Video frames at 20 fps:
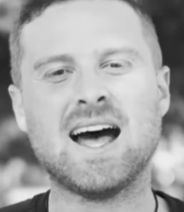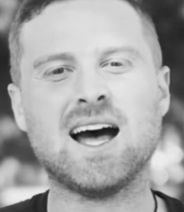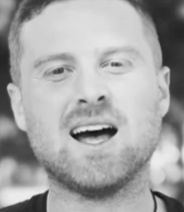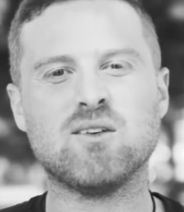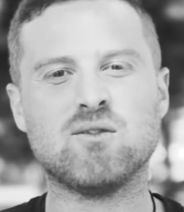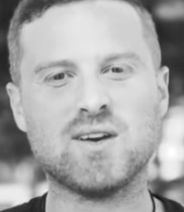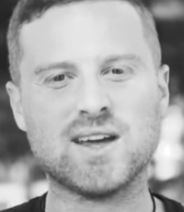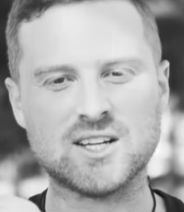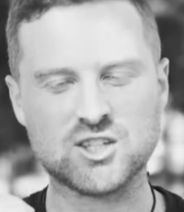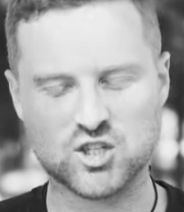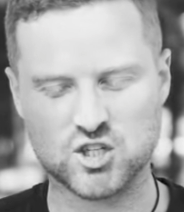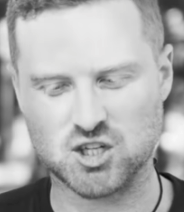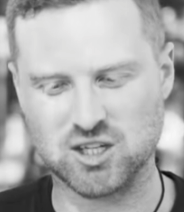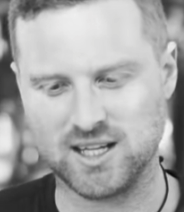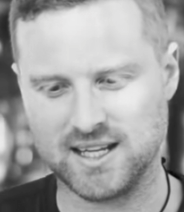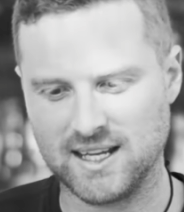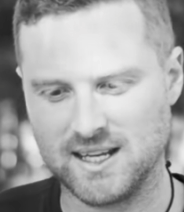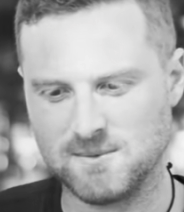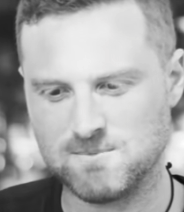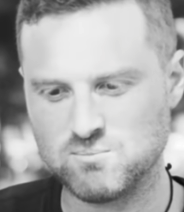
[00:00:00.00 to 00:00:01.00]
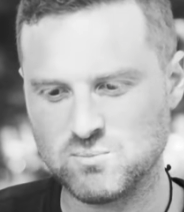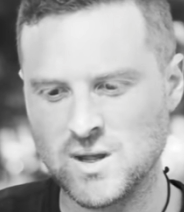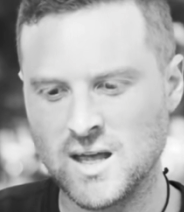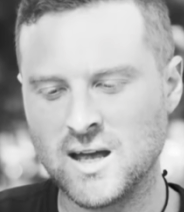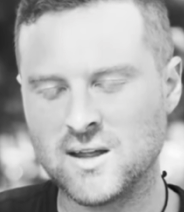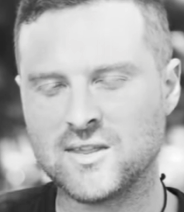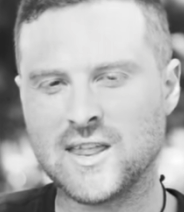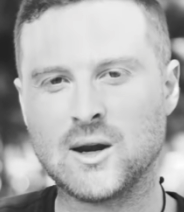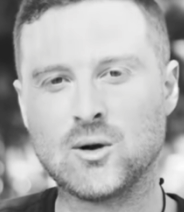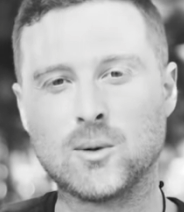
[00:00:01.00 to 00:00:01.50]
Eventually,
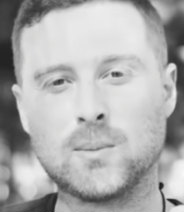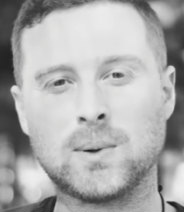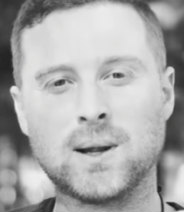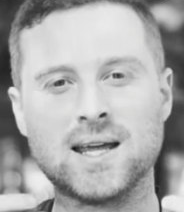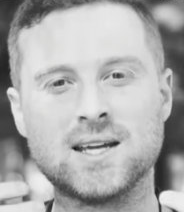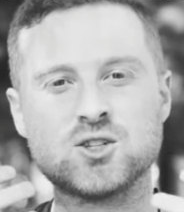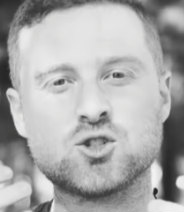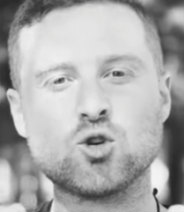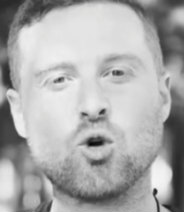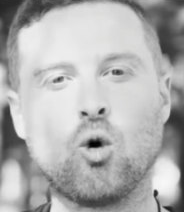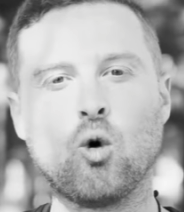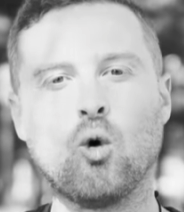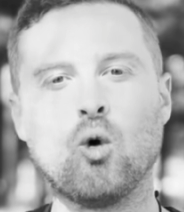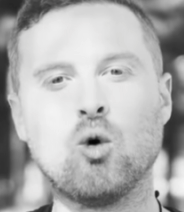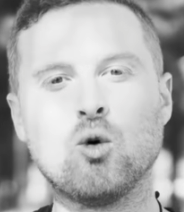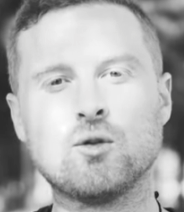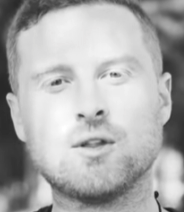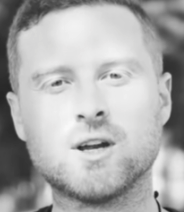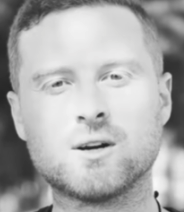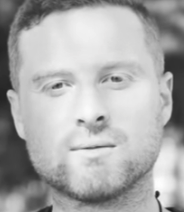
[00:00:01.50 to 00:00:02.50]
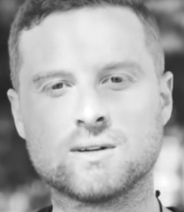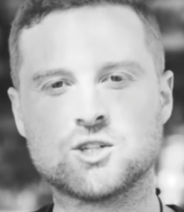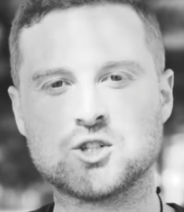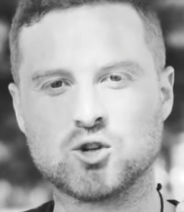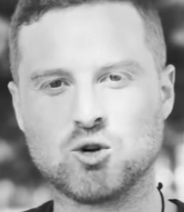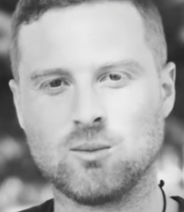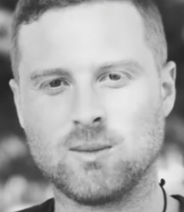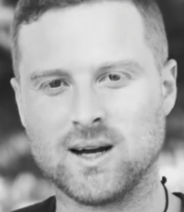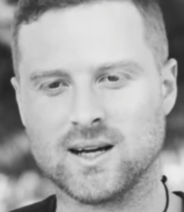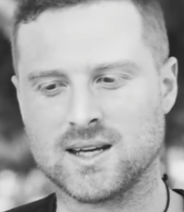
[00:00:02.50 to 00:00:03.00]
they replaced all the original
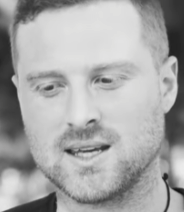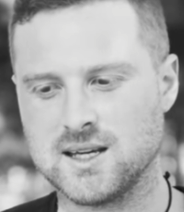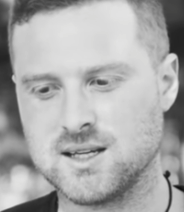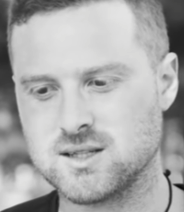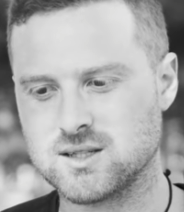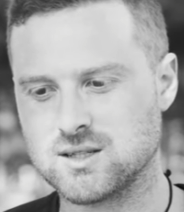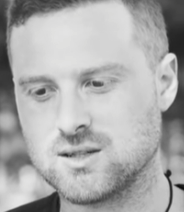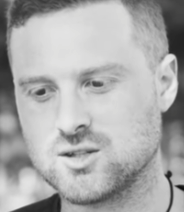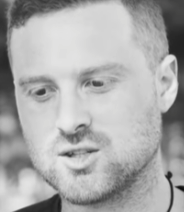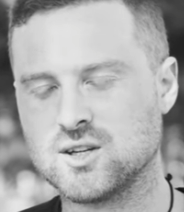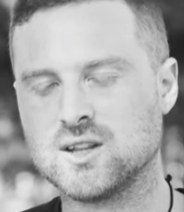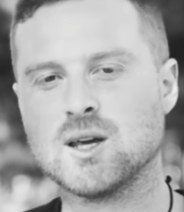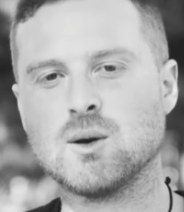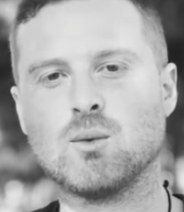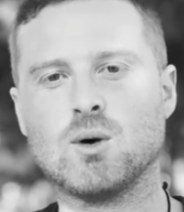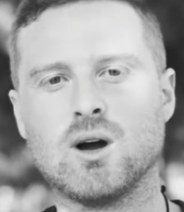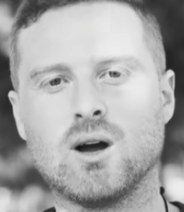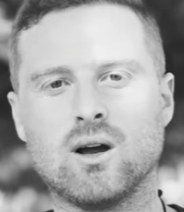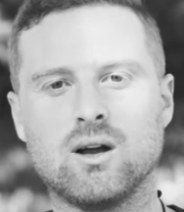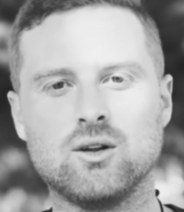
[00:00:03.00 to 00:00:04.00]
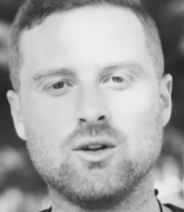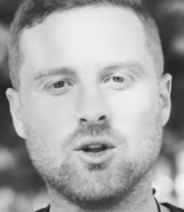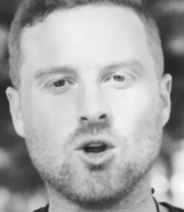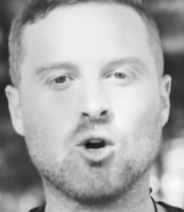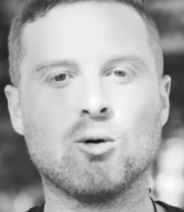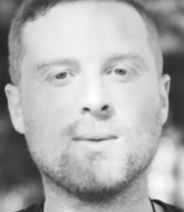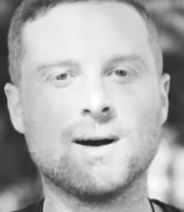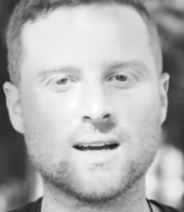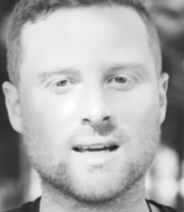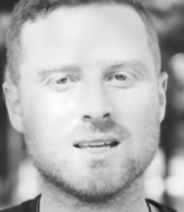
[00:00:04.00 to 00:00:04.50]
monkeys. So there were
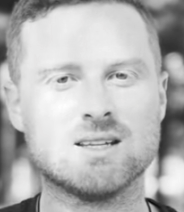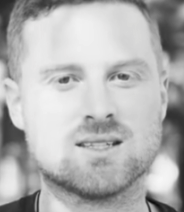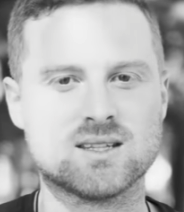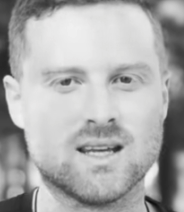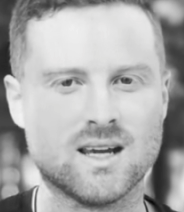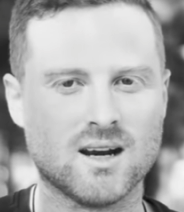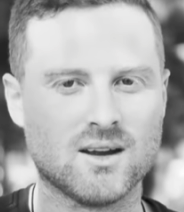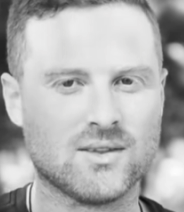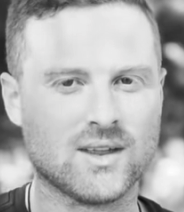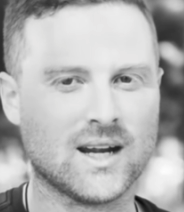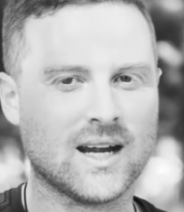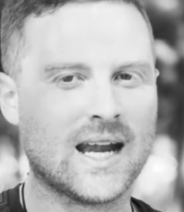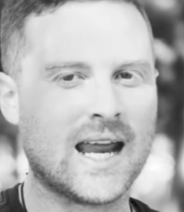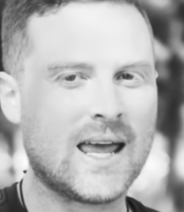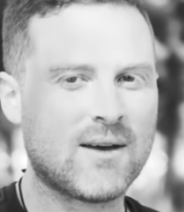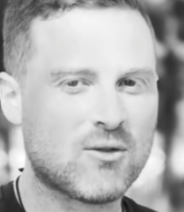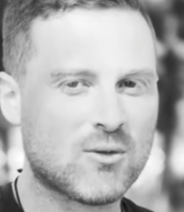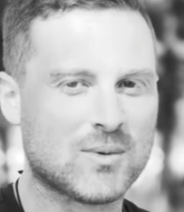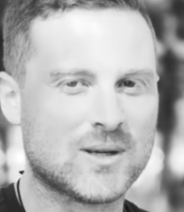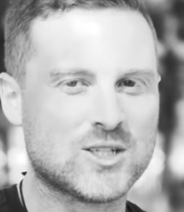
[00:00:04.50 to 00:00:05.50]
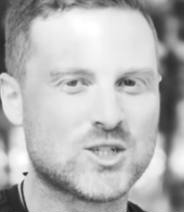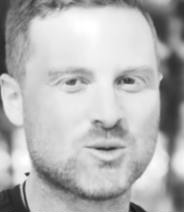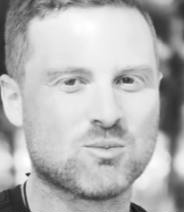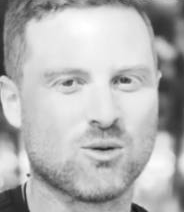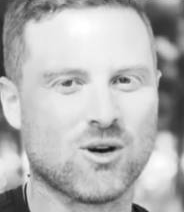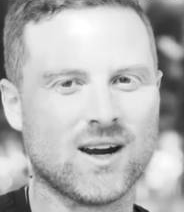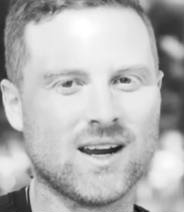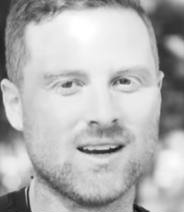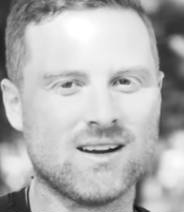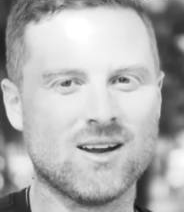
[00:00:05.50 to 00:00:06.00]
no monkeys there that had ever been
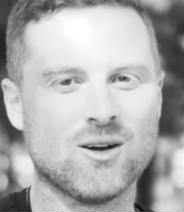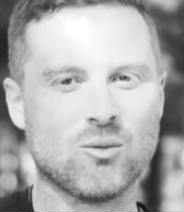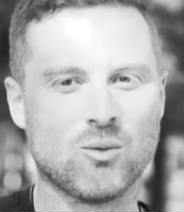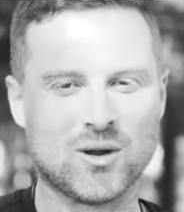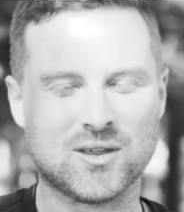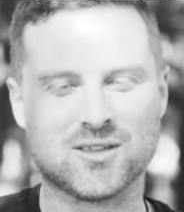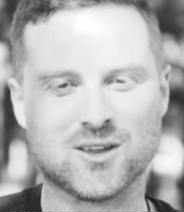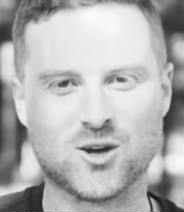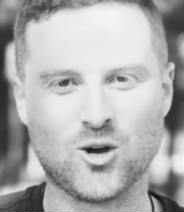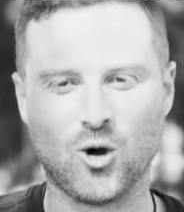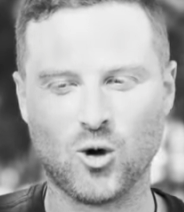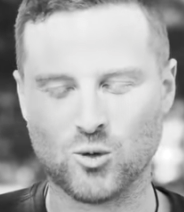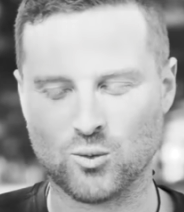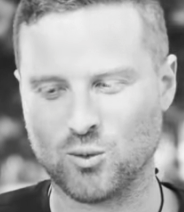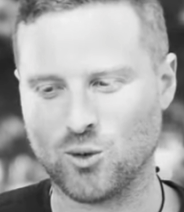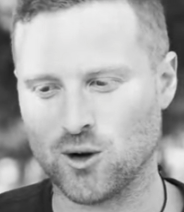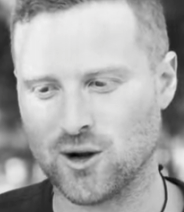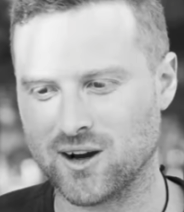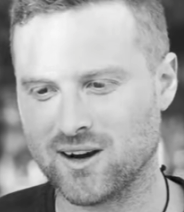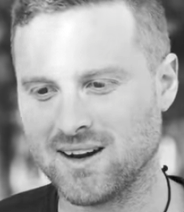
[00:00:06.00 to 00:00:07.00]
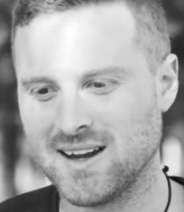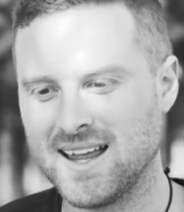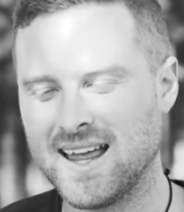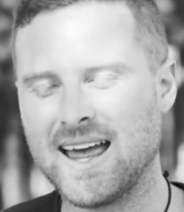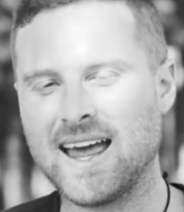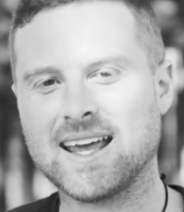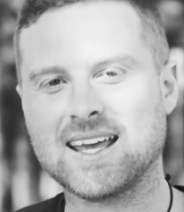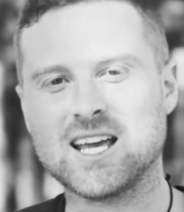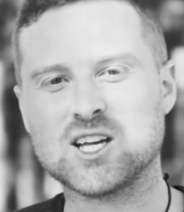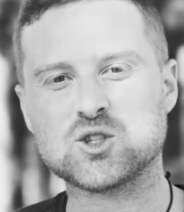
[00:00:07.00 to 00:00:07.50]
sprayed with the cold water.
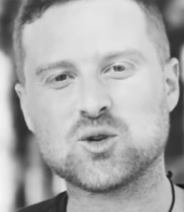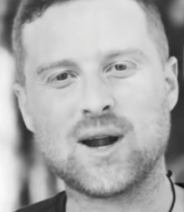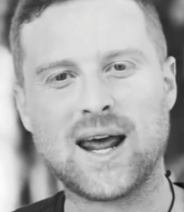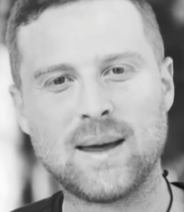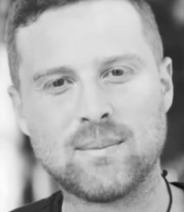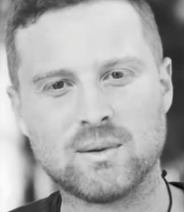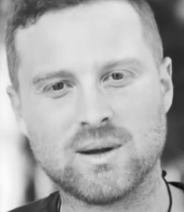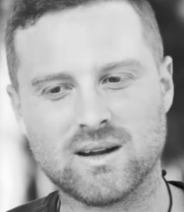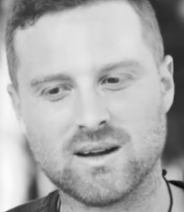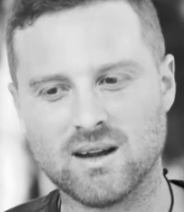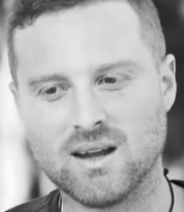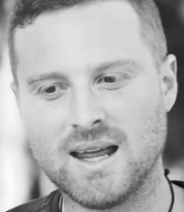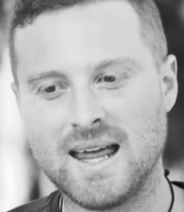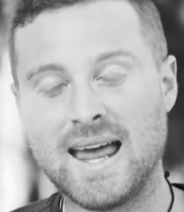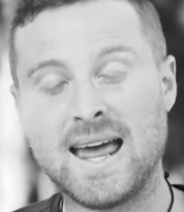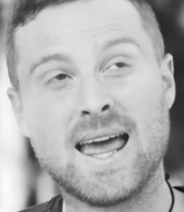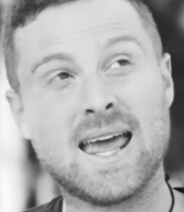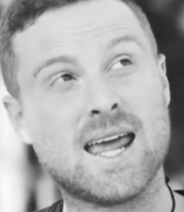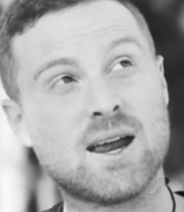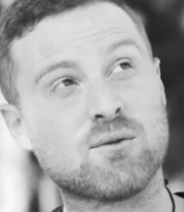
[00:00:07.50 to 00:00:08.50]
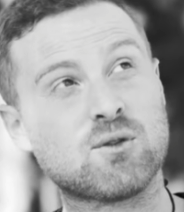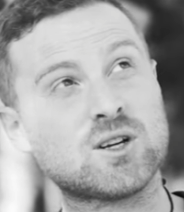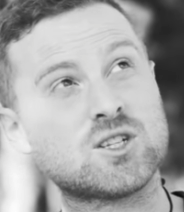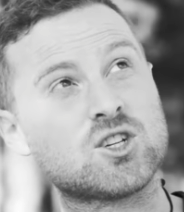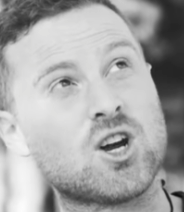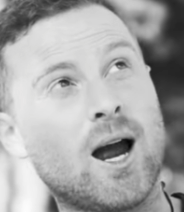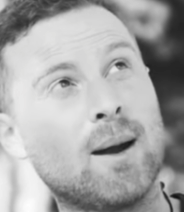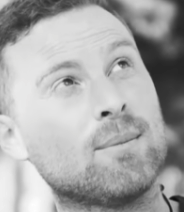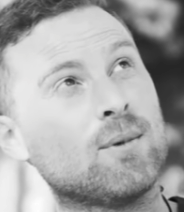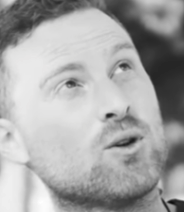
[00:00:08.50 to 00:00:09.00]
And guess what happened? Every
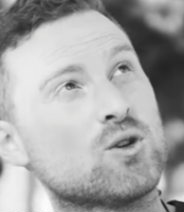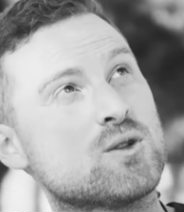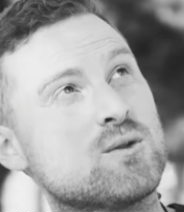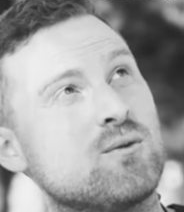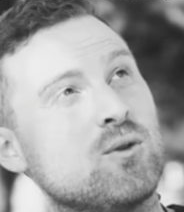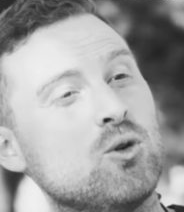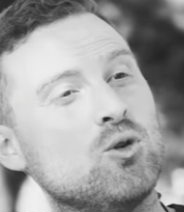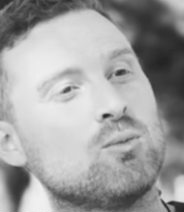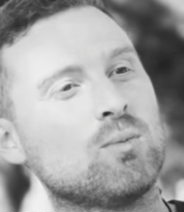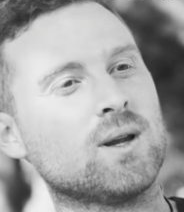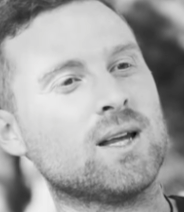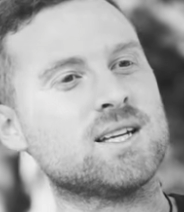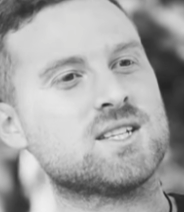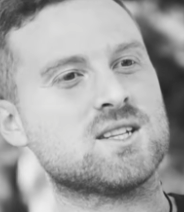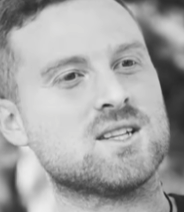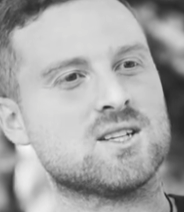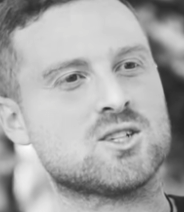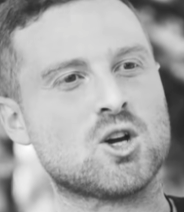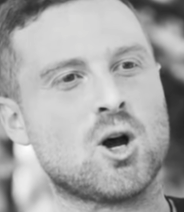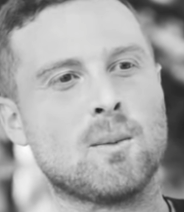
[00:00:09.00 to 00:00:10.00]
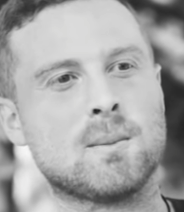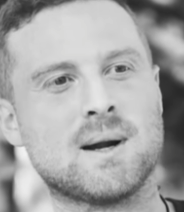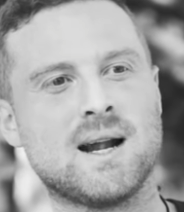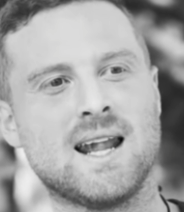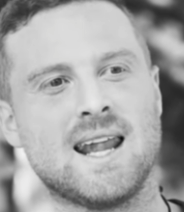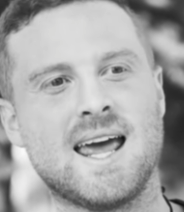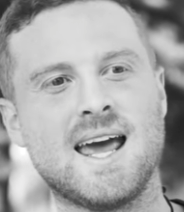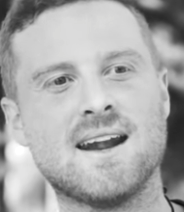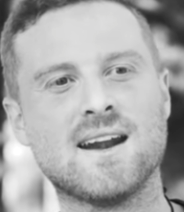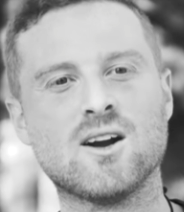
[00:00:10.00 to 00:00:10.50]
time there was food placed at the top on
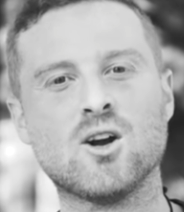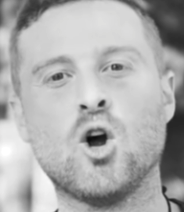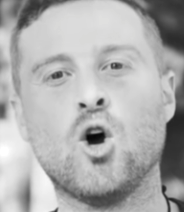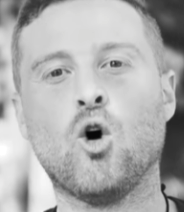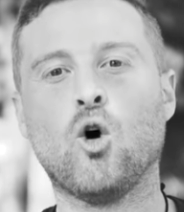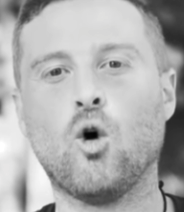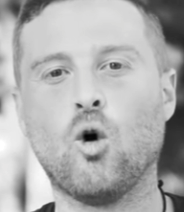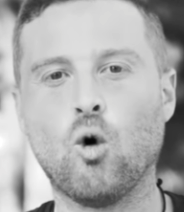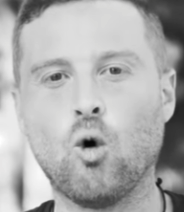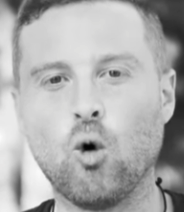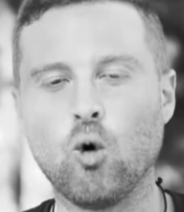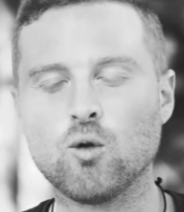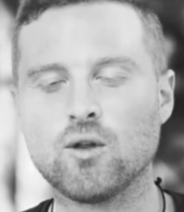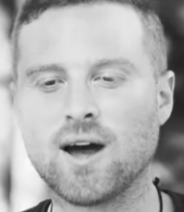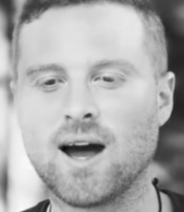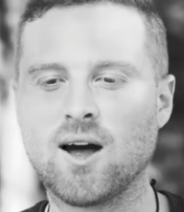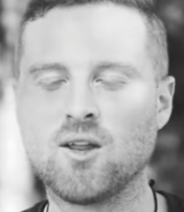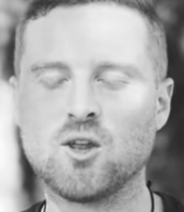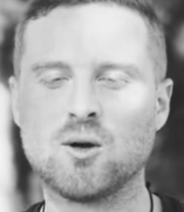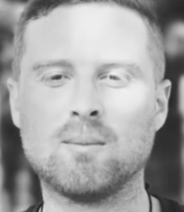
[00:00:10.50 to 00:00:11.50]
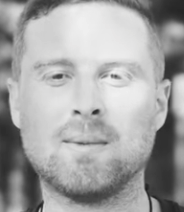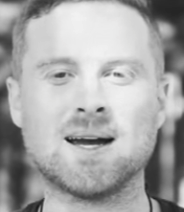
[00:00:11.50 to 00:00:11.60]
a ladder, all the other